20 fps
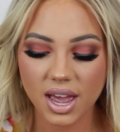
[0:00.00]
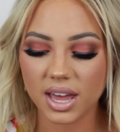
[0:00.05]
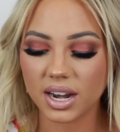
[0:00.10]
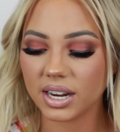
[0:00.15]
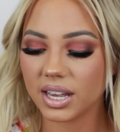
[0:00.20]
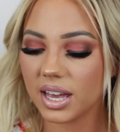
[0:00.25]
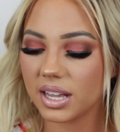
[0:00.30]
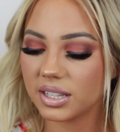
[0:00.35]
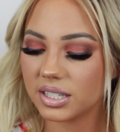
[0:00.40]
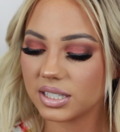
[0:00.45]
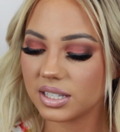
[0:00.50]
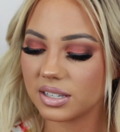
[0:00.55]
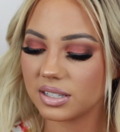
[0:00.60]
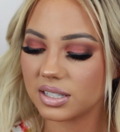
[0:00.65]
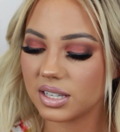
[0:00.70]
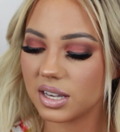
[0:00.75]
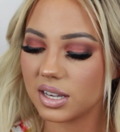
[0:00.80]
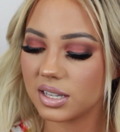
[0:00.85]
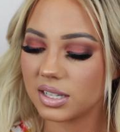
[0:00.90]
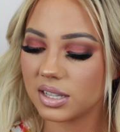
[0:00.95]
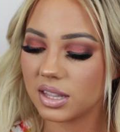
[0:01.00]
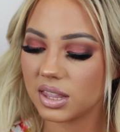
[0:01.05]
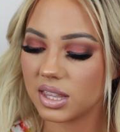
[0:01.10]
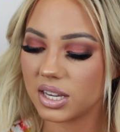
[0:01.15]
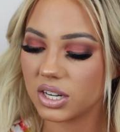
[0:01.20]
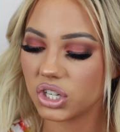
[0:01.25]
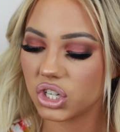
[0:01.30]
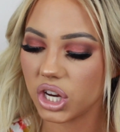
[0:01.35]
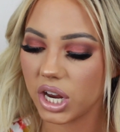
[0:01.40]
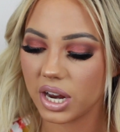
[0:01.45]
And again, this is in
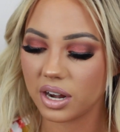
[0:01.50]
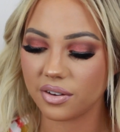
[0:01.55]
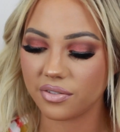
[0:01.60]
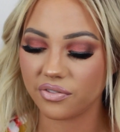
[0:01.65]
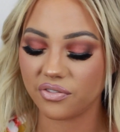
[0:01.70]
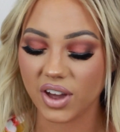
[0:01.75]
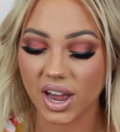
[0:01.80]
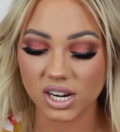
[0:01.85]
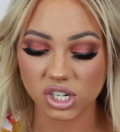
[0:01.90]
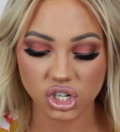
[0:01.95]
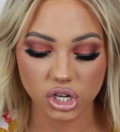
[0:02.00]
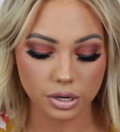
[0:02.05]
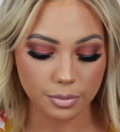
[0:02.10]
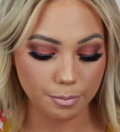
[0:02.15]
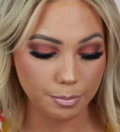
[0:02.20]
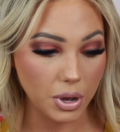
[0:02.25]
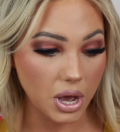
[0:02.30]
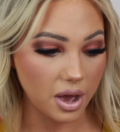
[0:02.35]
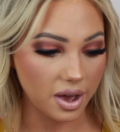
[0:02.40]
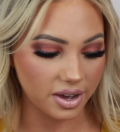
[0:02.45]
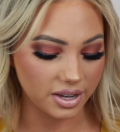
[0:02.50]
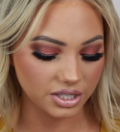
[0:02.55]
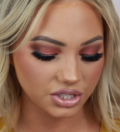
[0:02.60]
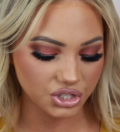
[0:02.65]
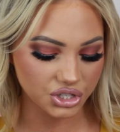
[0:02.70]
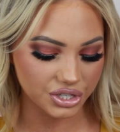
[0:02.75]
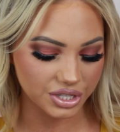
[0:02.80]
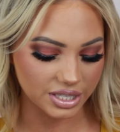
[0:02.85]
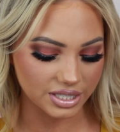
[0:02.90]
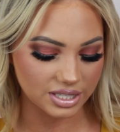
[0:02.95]
the shade Fashion
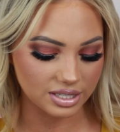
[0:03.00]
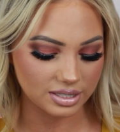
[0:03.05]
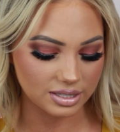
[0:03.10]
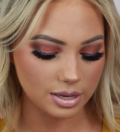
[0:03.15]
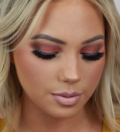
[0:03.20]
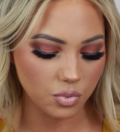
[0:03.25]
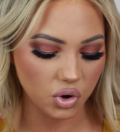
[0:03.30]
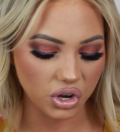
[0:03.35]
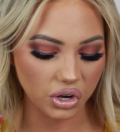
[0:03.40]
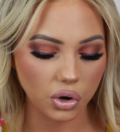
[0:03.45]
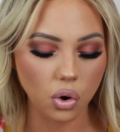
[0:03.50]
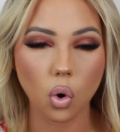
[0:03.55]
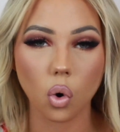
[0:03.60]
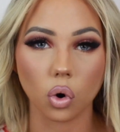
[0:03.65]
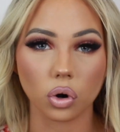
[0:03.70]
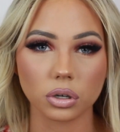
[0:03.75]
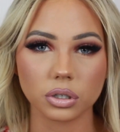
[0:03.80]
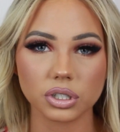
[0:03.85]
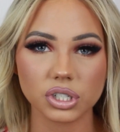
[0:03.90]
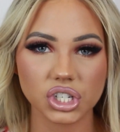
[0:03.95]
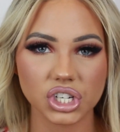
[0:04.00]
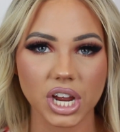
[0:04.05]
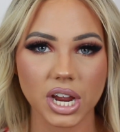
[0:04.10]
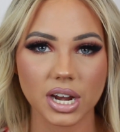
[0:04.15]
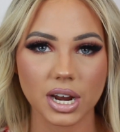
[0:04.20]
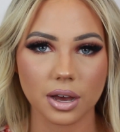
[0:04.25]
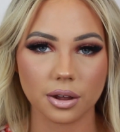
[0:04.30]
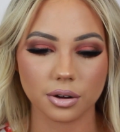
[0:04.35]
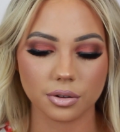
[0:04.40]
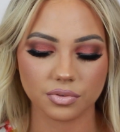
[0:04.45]
Punch. This is the more coral
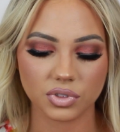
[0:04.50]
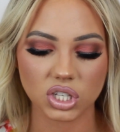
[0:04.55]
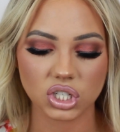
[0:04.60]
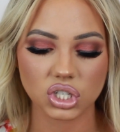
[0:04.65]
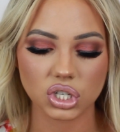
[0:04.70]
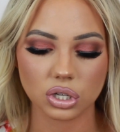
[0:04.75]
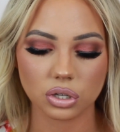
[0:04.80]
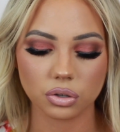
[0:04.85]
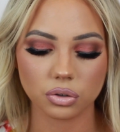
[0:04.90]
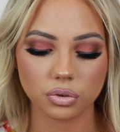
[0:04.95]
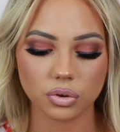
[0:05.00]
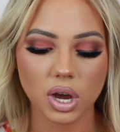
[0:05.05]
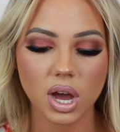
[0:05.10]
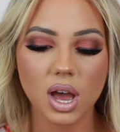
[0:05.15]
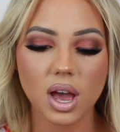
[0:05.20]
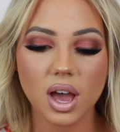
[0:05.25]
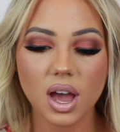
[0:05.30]
shade out of the two.